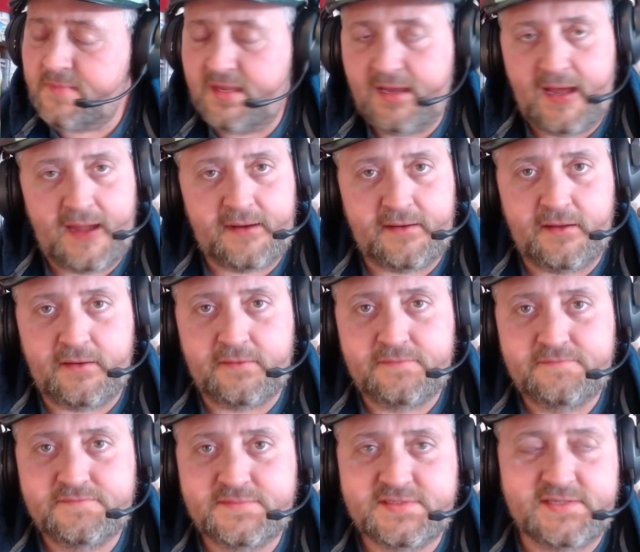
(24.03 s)
I don't know.
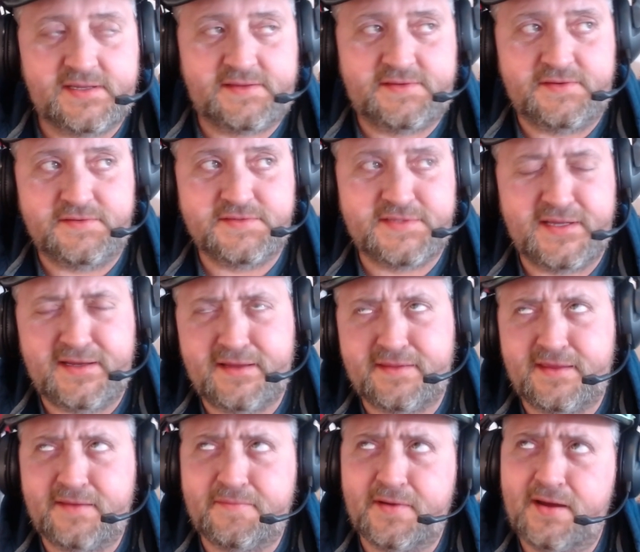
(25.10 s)
It's like Tuesday, I
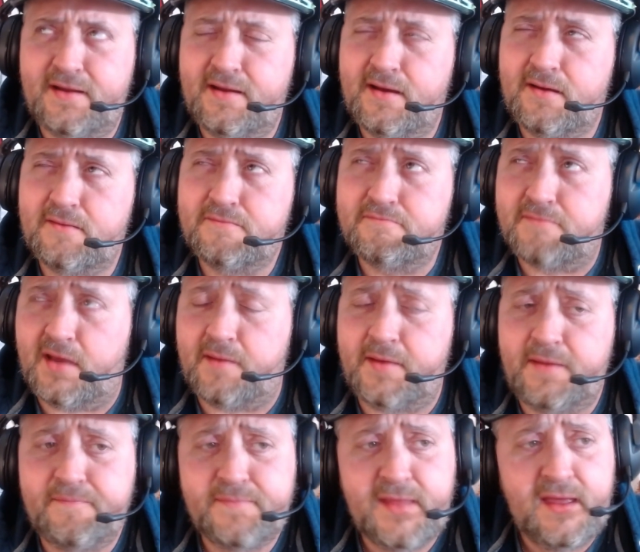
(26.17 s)
think, by now.
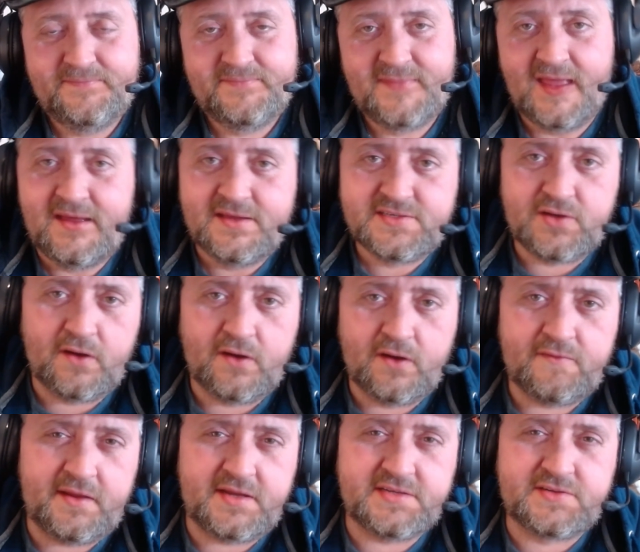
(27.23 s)
Maybe. So over
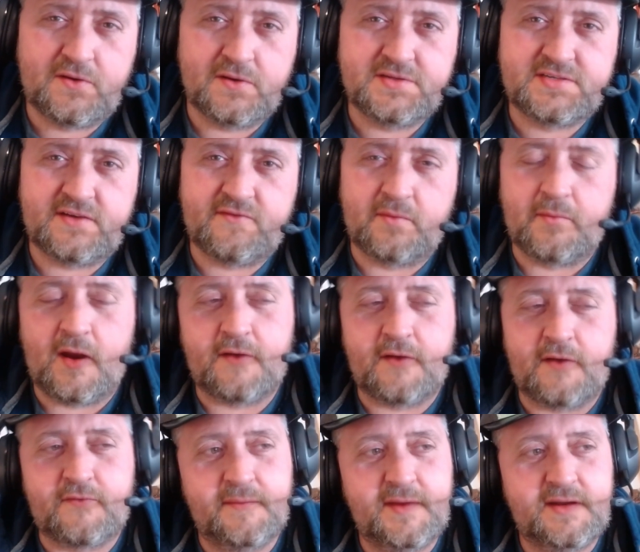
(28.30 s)
on the Discord server, Mark
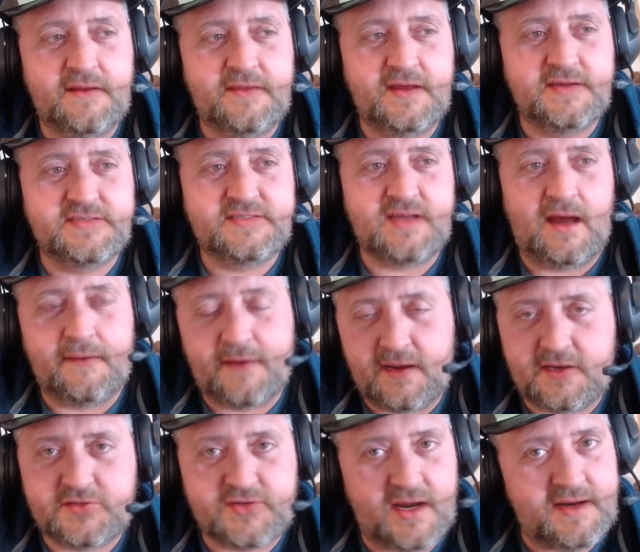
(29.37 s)
recommended this. I'm
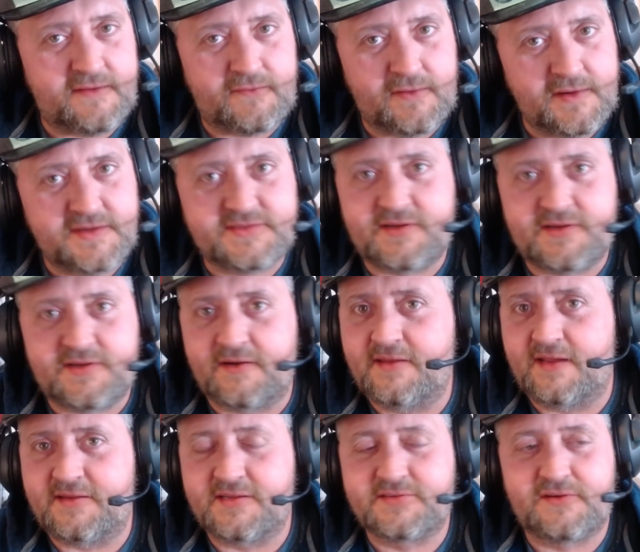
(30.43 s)
gonna try to really start hitting
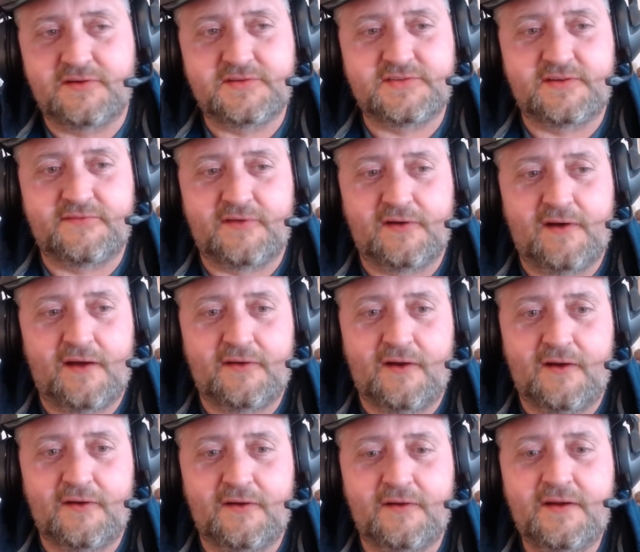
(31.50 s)
that Discord server a lot
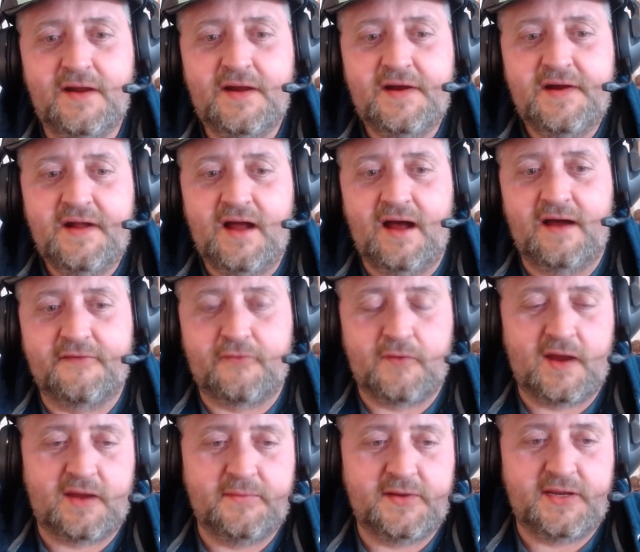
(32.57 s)
harder uh, for
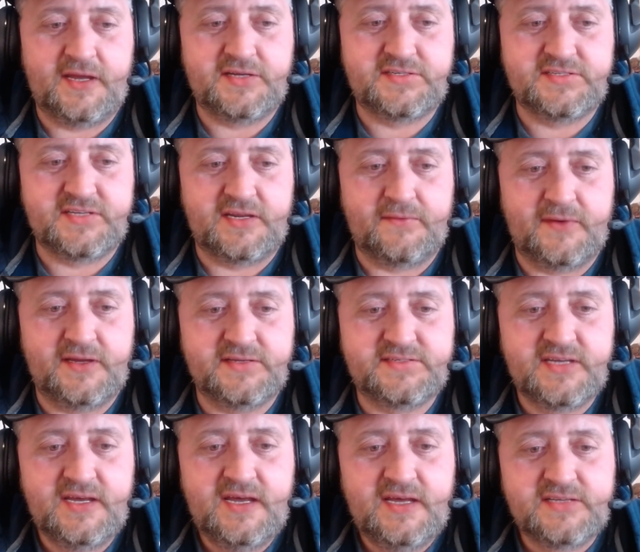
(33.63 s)
recommendations, anyways.
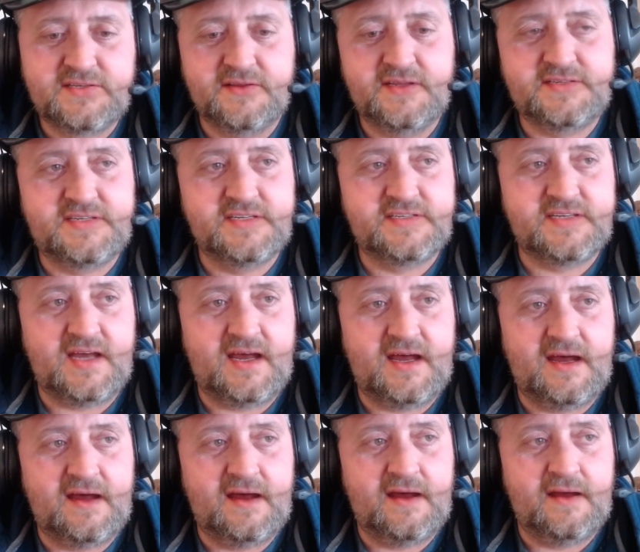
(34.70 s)
So this is
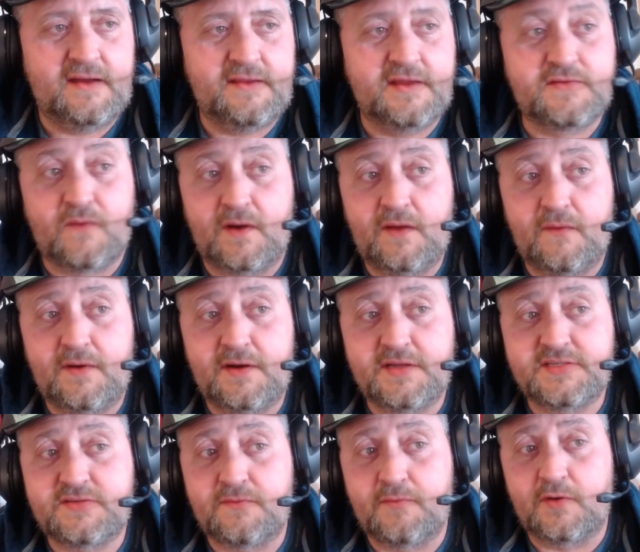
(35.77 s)
uh, the 20
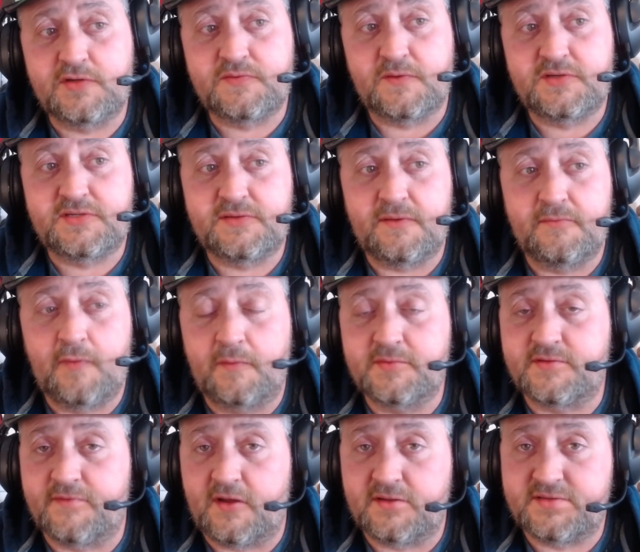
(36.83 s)
weirdest motorsports moments
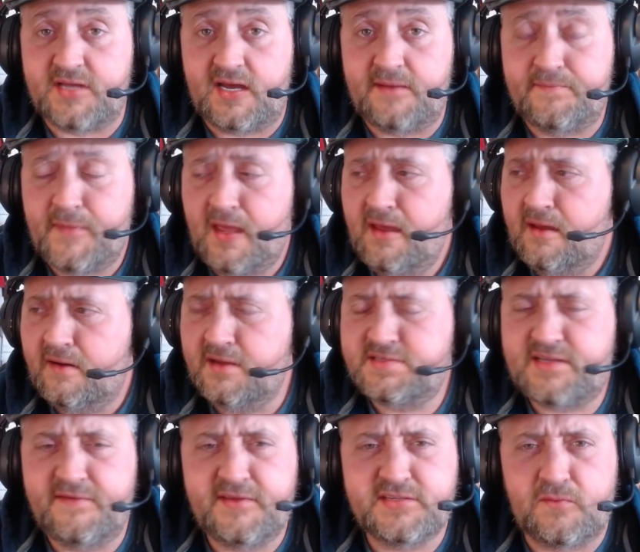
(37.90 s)
of all time. Let's
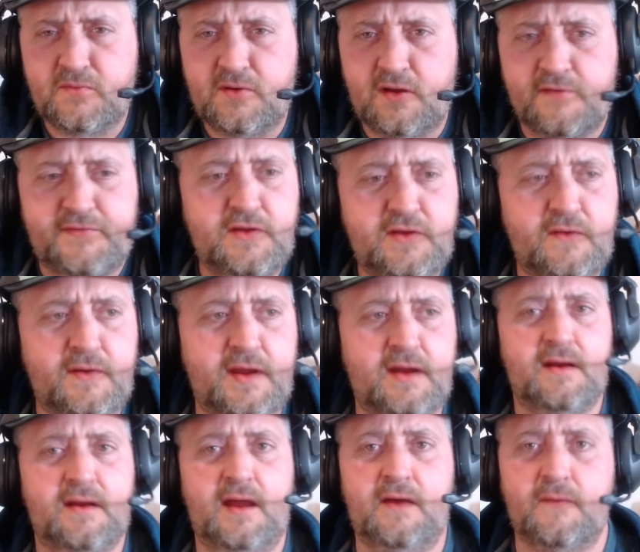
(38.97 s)
give this a whirl. If you're new
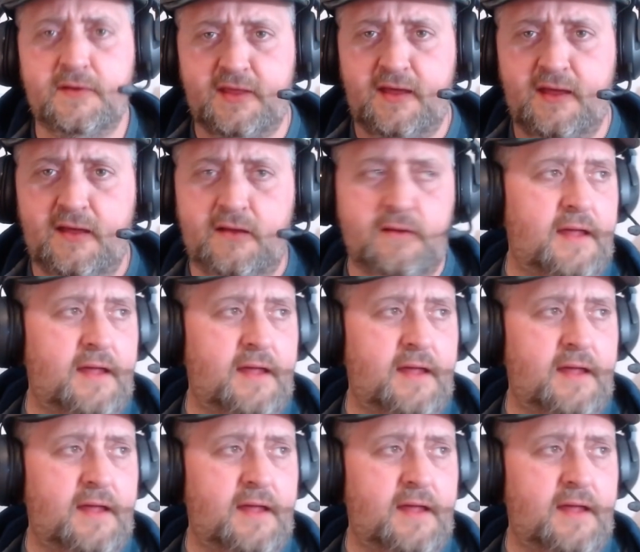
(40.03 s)
here, hey, what the hell?